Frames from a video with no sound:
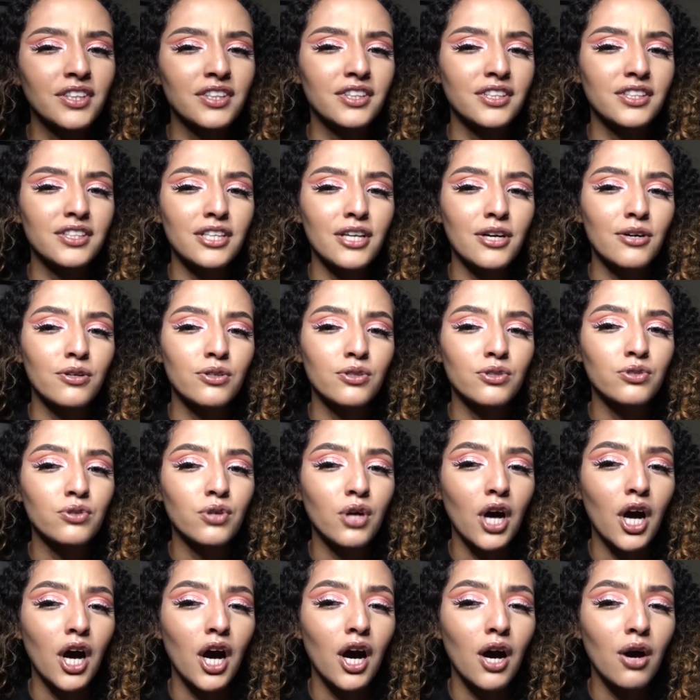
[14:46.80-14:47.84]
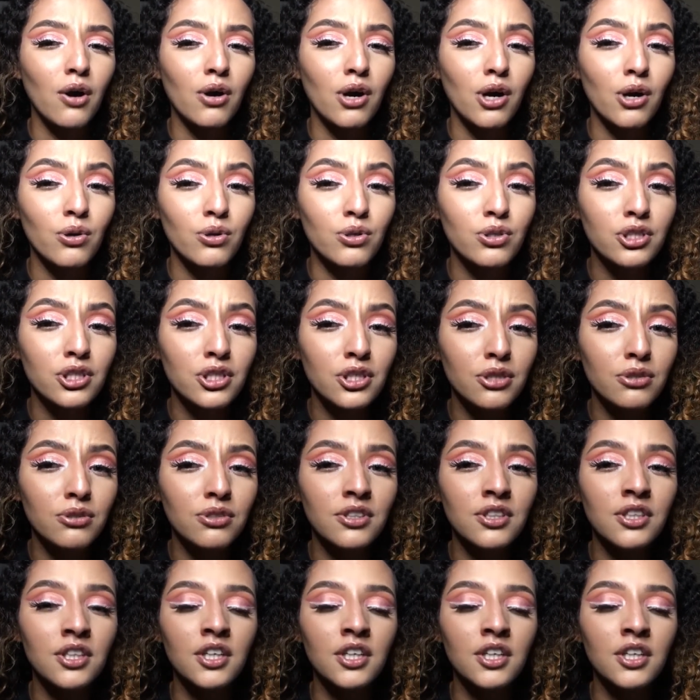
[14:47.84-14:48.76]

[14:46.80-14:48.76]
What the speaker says: This is how I would do it.